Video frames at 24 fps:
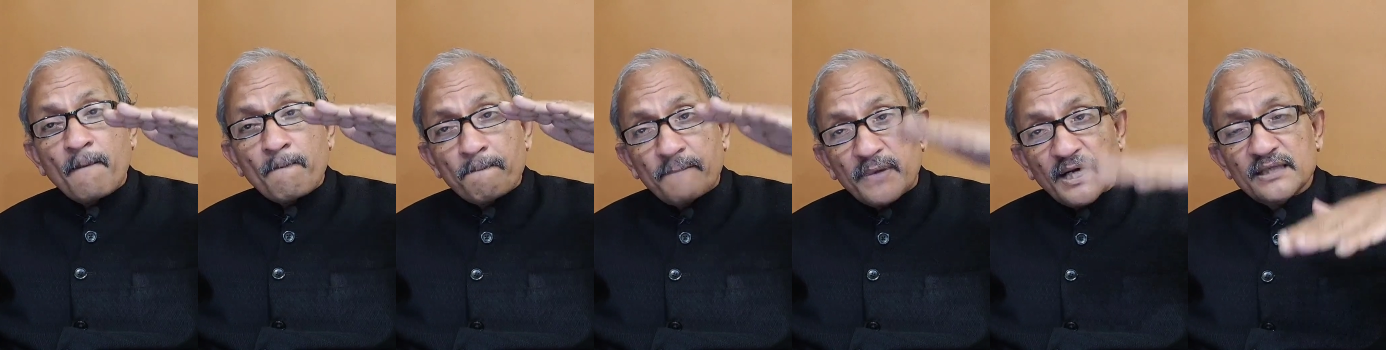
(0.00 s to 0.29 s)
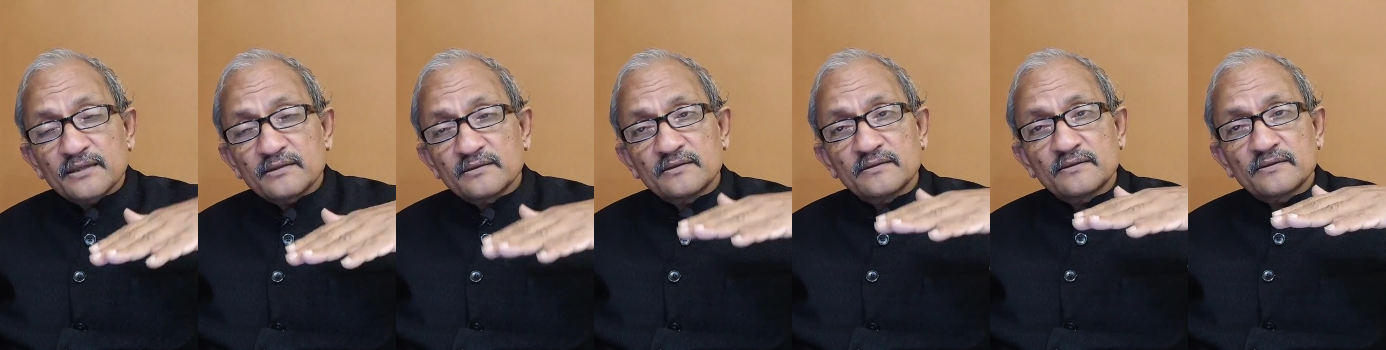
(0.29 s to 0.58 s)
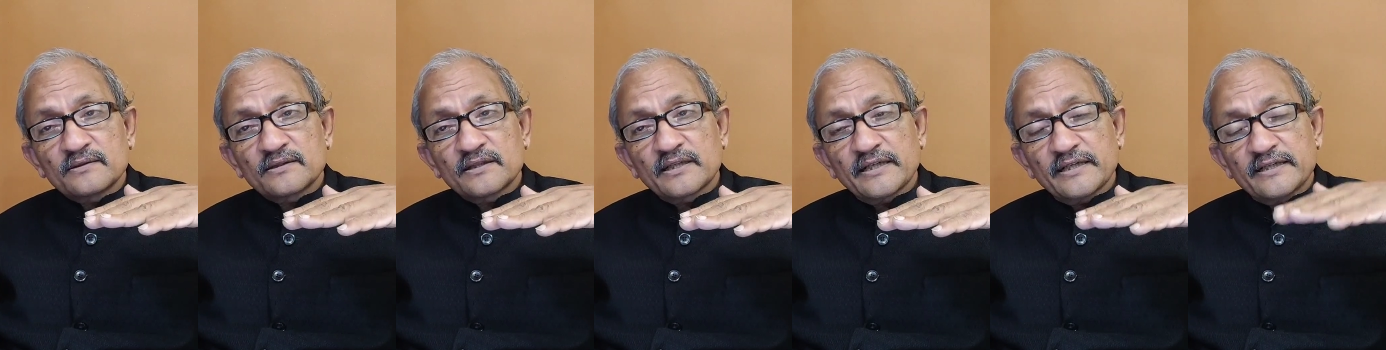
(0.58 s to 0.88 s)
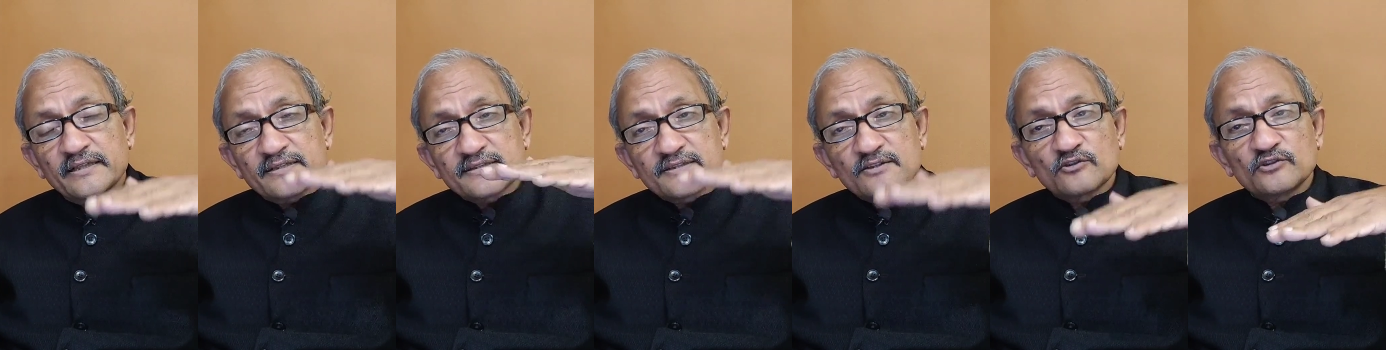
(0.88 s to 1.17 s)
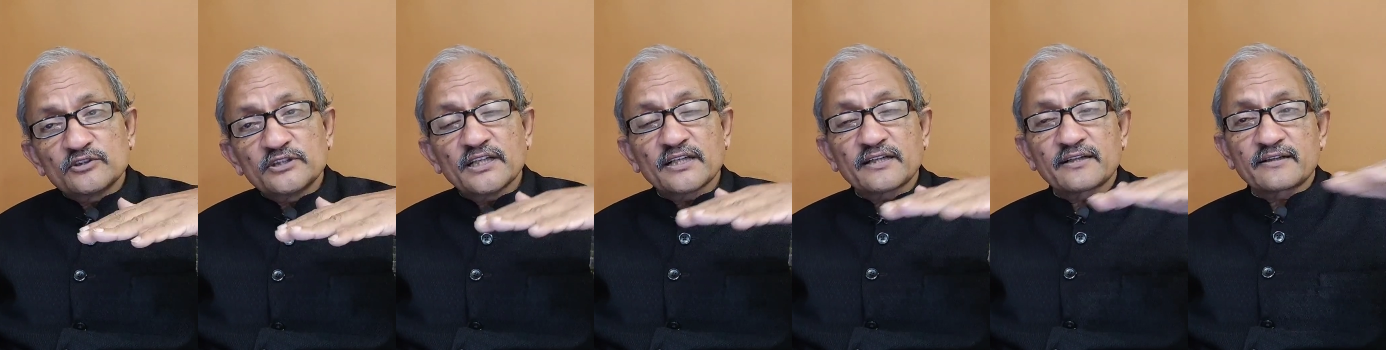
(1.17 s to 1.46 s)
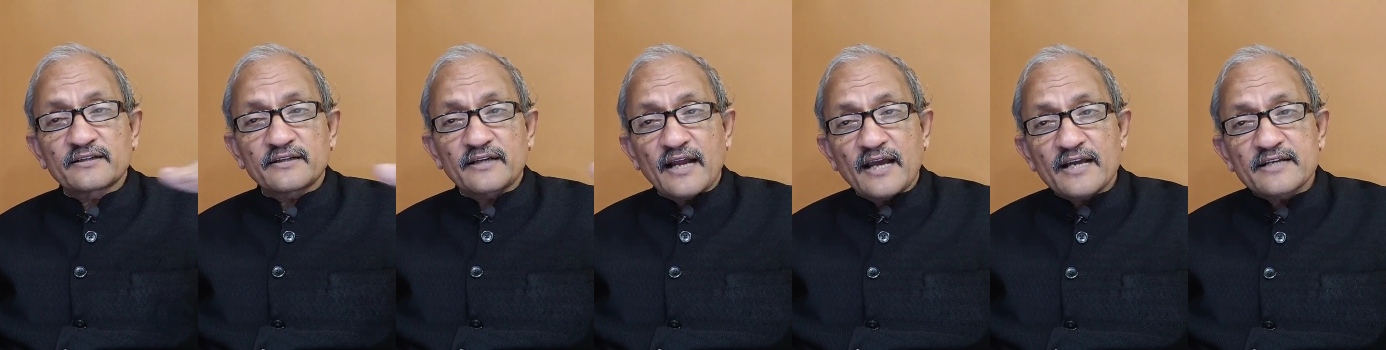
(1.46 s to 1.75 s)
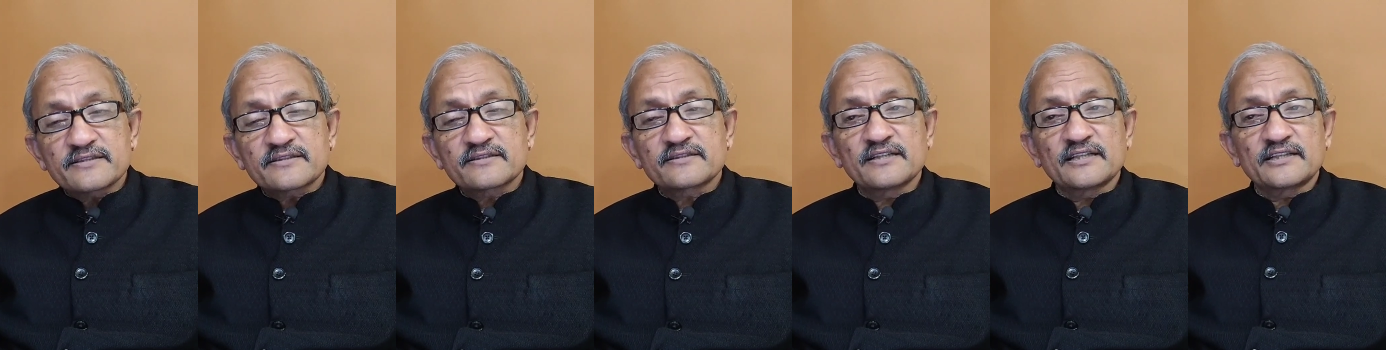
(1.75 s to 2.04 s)
but it is only a
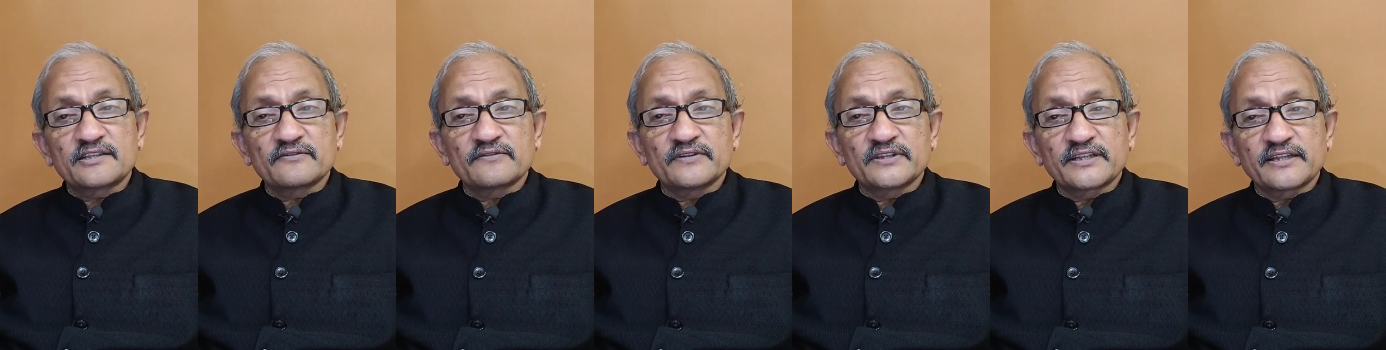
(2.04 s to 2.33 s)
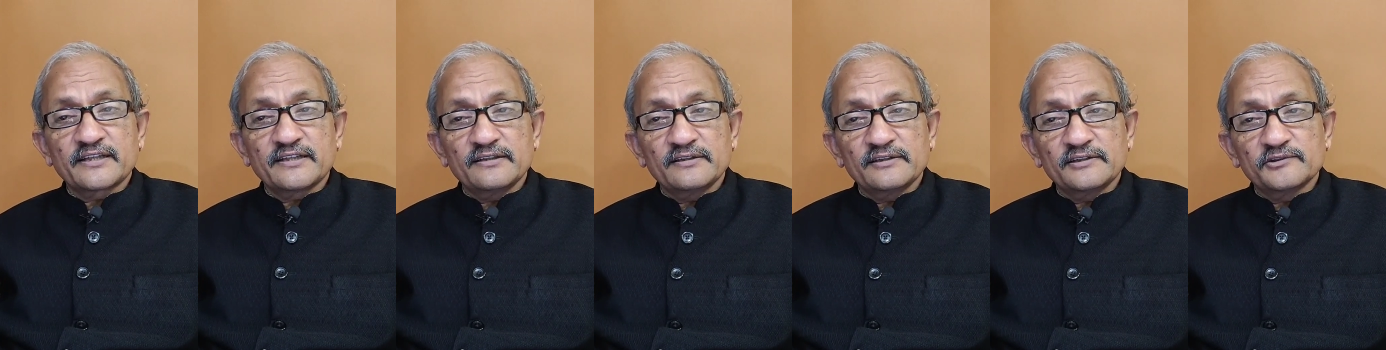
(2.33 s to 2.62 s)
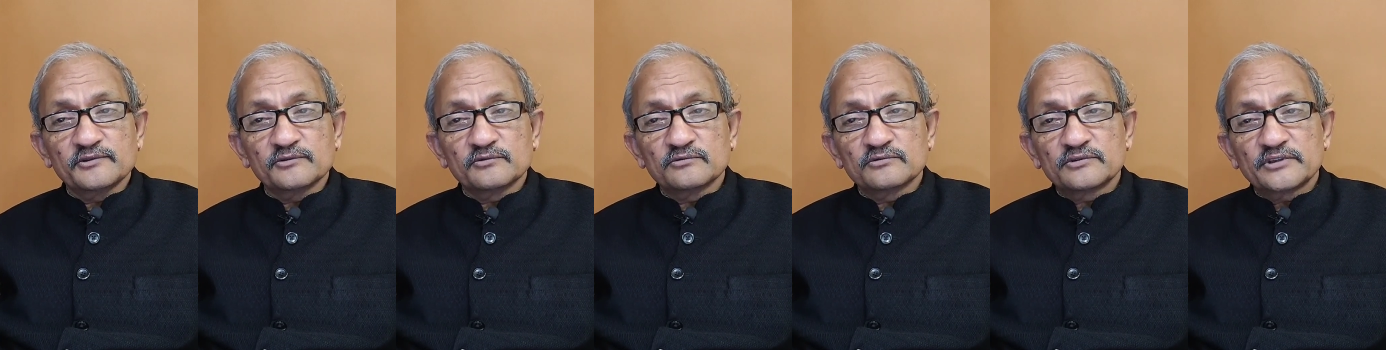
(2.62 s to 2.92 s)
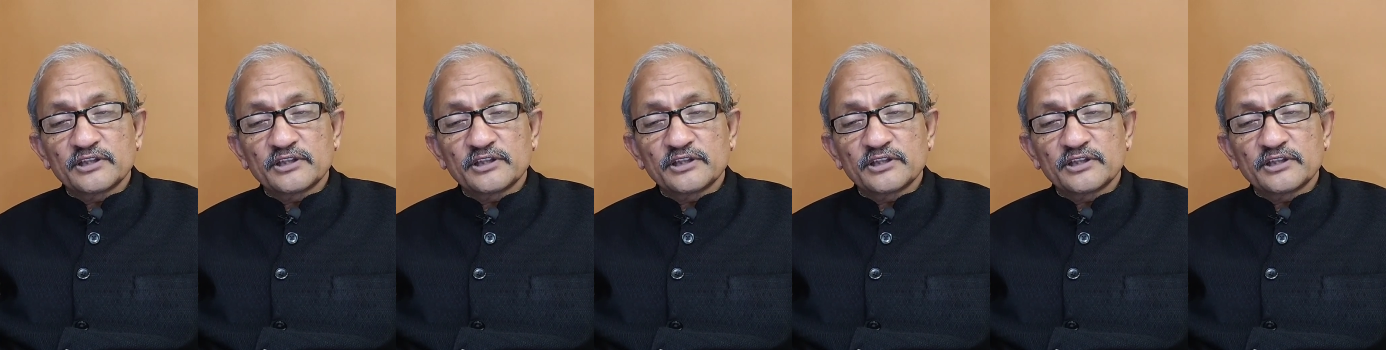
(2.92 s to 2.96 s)
crash that will kill you.